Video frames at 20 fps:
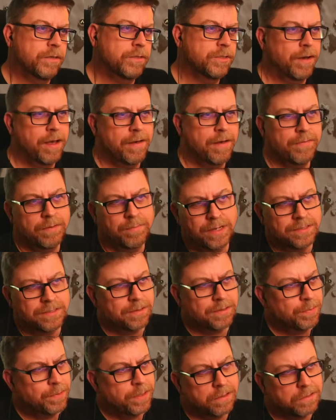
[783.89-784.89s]
So having a
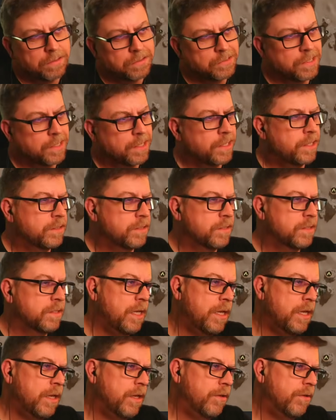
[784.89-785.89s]
base up here is nice.
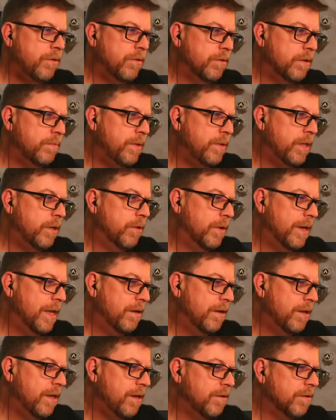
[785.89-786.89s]
You're going to be going
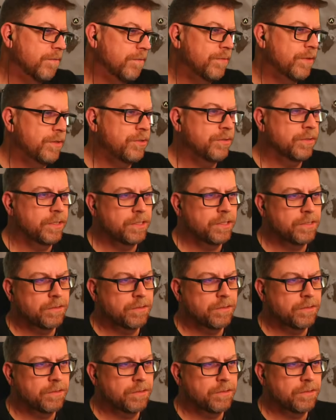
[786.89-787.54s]
out here eventually.